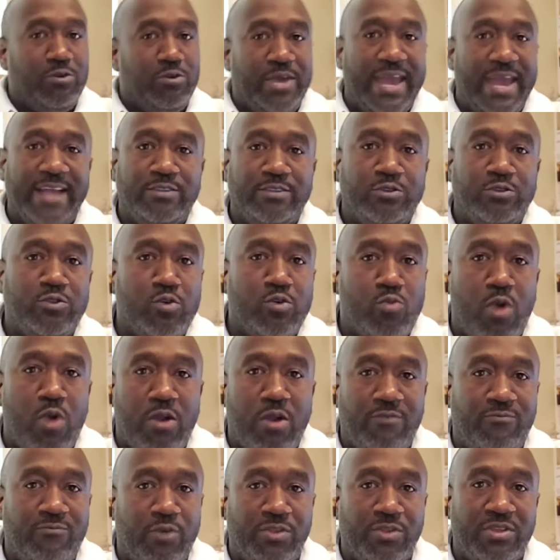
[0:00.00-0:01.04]
You can't do the
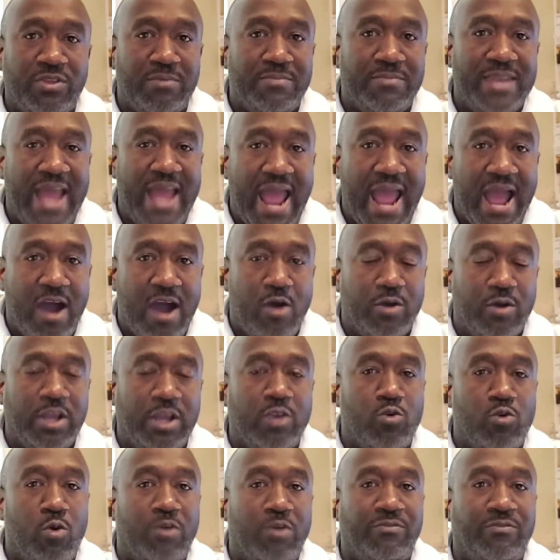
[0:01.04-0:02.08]
work for them now
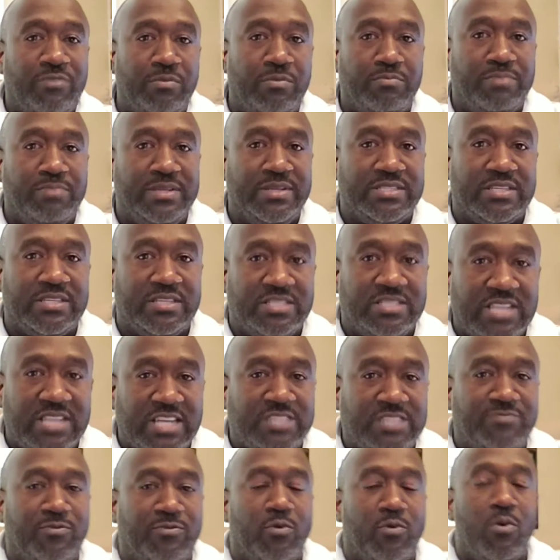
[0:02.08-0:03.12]
in order for them to be
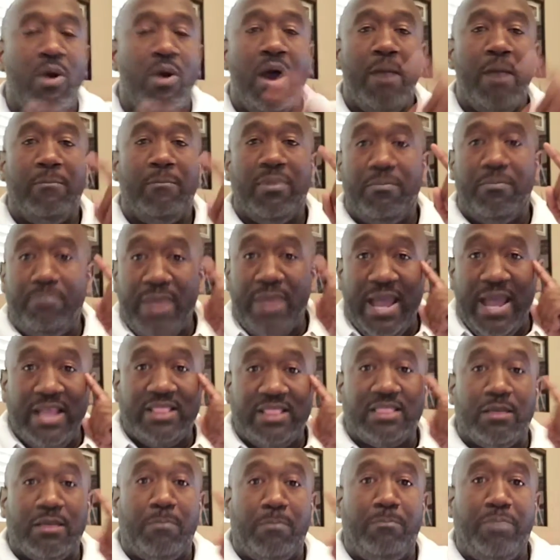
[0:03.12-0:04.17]
successful, but
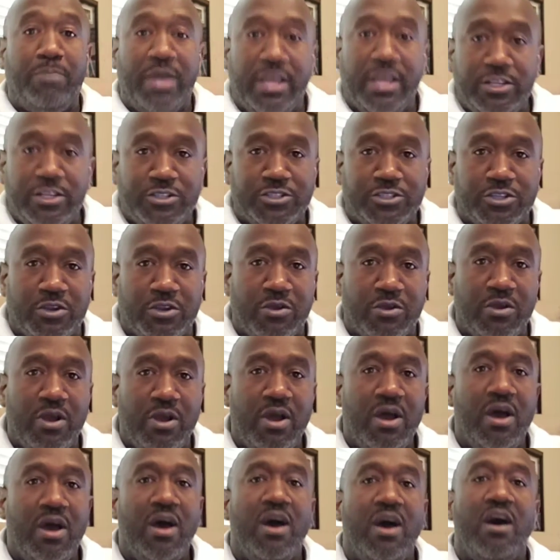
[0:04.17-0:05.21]
paint the
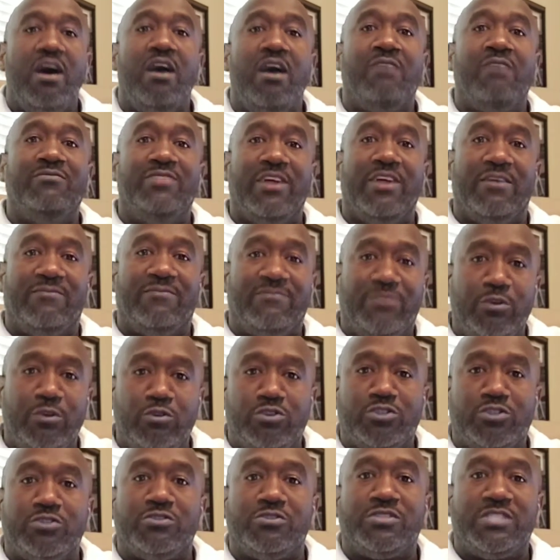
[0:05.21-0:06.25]
picture of their
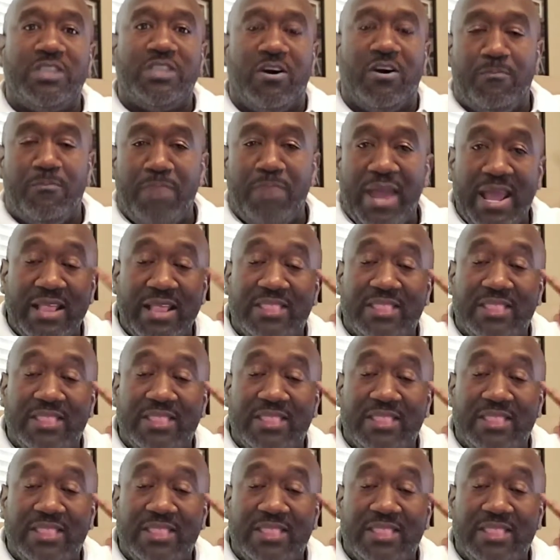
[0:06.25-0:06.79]
future self.